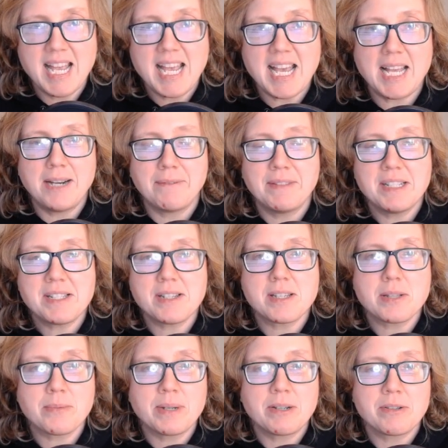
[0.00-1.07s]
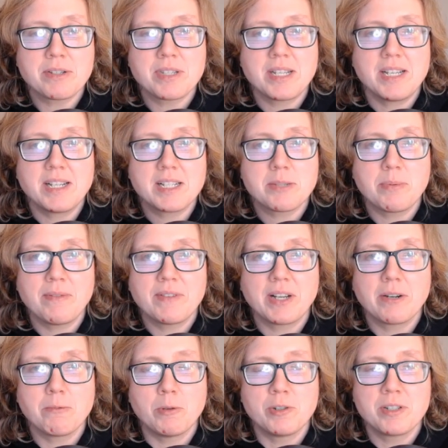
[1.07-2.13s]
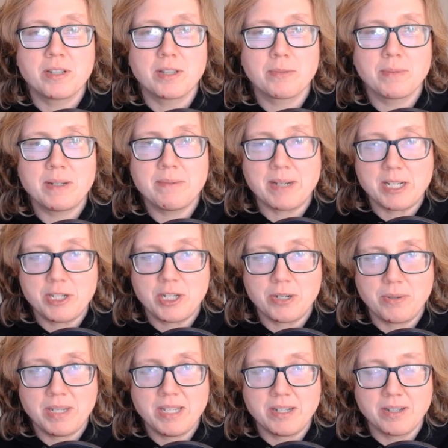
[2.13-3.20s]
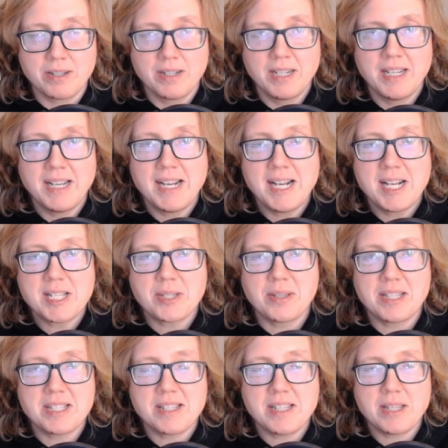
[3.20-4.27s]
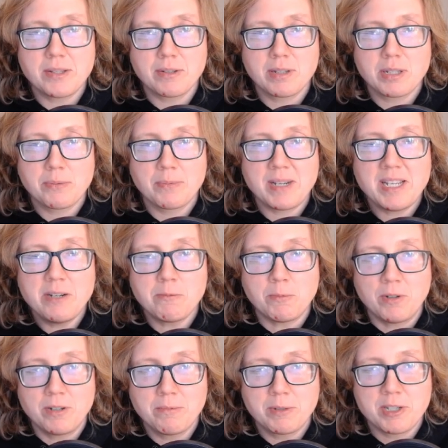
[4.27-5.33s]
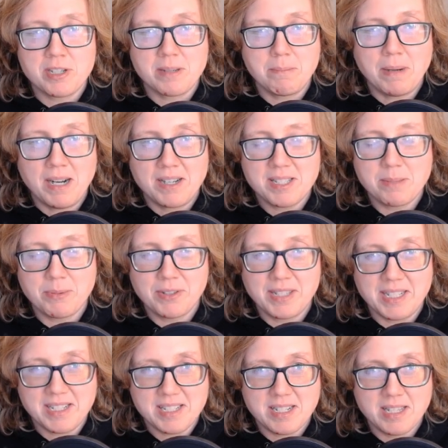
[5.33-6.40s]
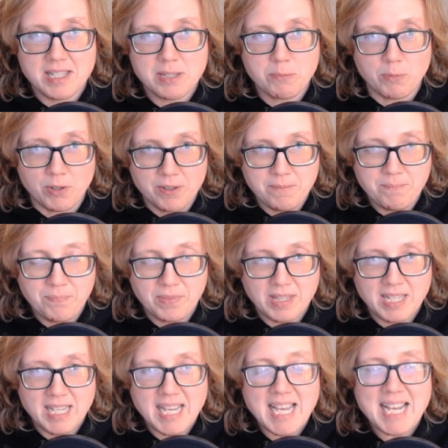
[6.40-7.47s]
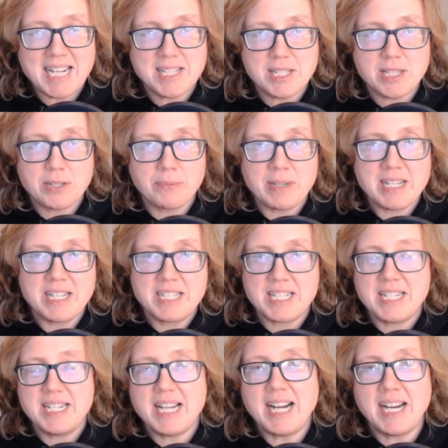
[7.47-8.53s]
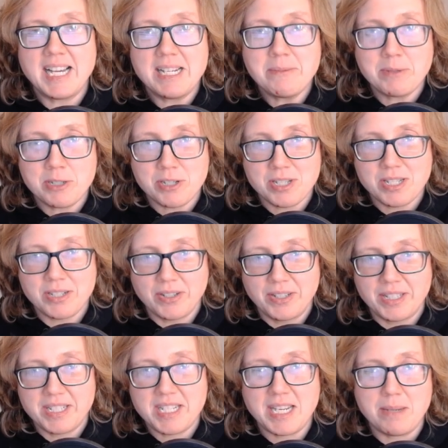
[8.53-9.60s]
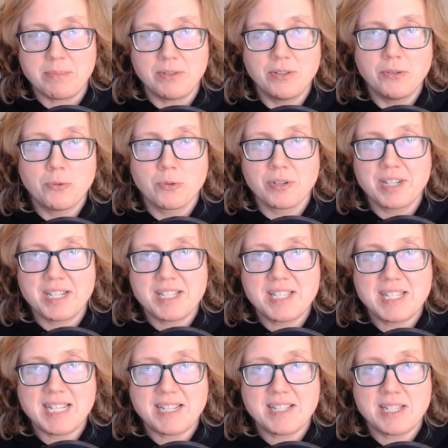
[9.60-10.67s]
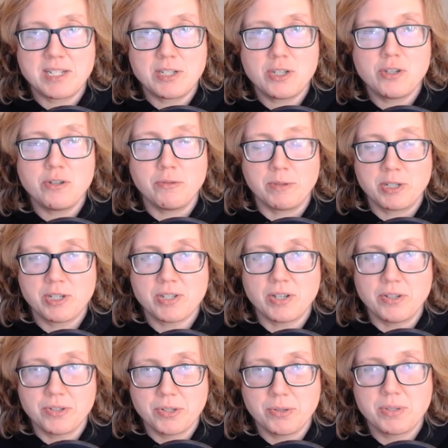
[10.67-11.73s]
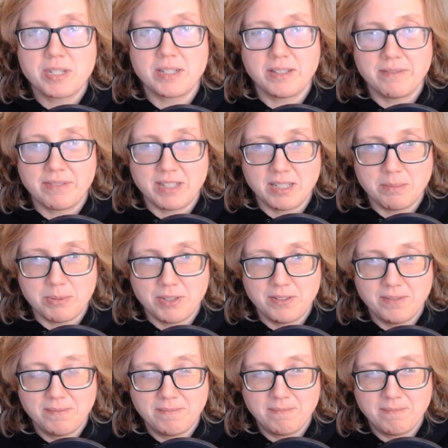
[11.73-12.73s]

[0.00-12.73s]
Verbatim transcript: And if this is three or six, we've got a one to three ratio here. So this is either 3 and 1, which is impossible thanks to this 1. It's 3 and 9, which is still on the table, or it is 6 and 2, which is also still available.